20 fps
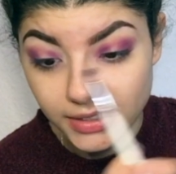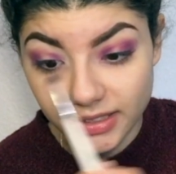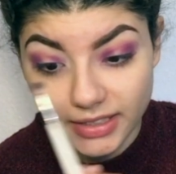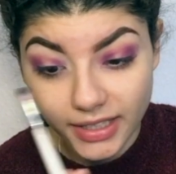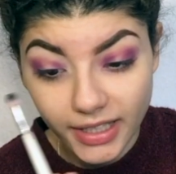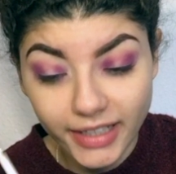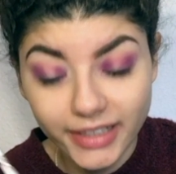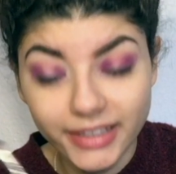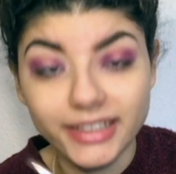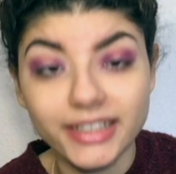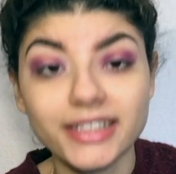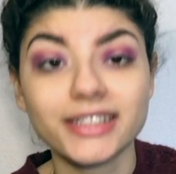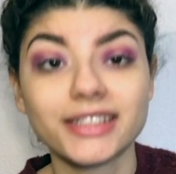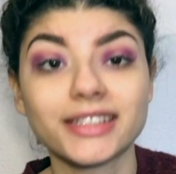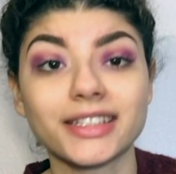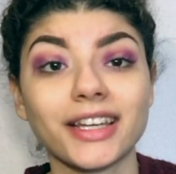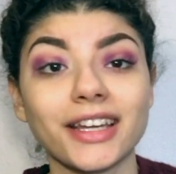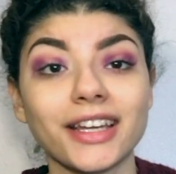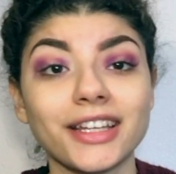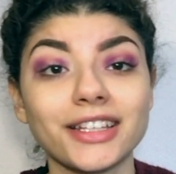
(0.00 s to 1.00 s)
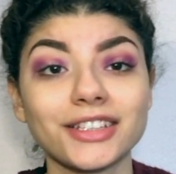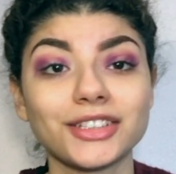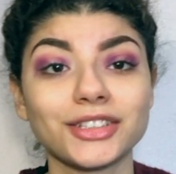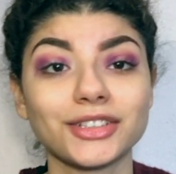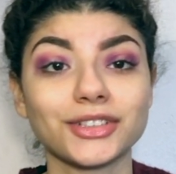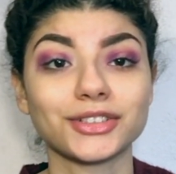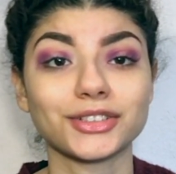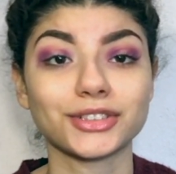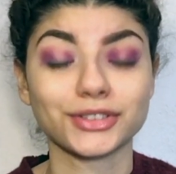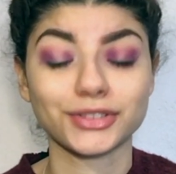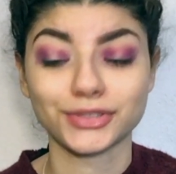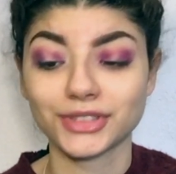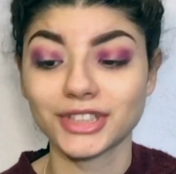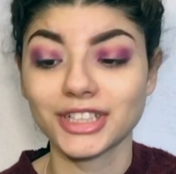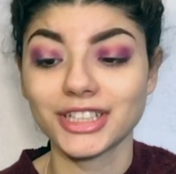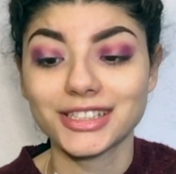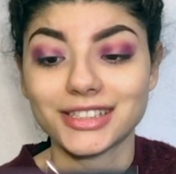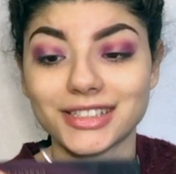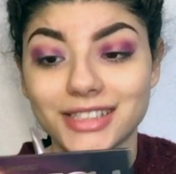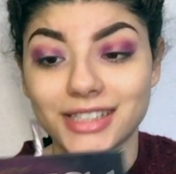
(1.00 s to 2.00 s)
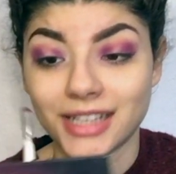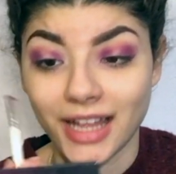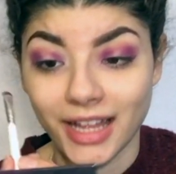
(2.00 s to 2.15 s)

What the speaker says: take this in your crease.